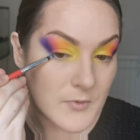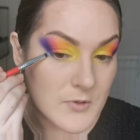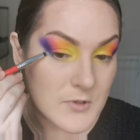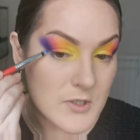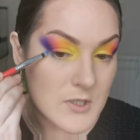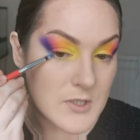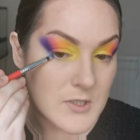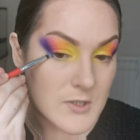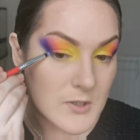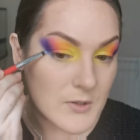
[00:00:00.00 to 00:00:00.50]

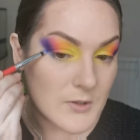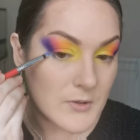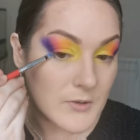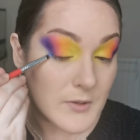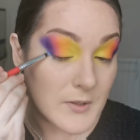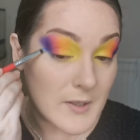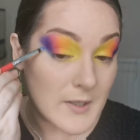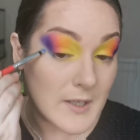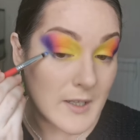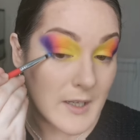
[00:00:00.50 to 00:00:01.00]
just
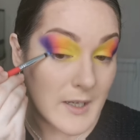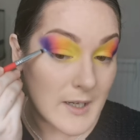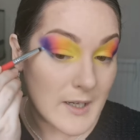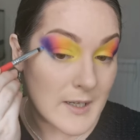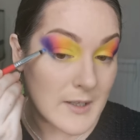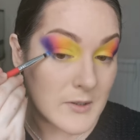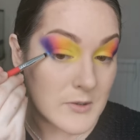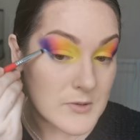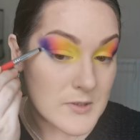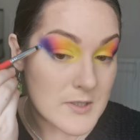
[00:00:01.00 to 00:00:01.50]
on the
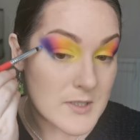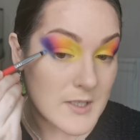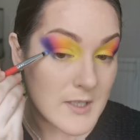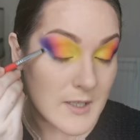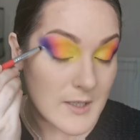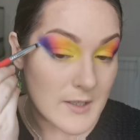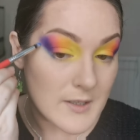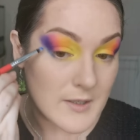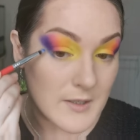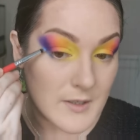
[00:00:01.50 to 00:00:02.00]

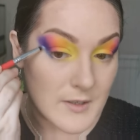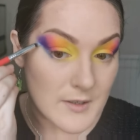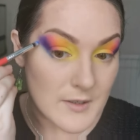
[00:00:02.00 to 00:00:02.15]
outer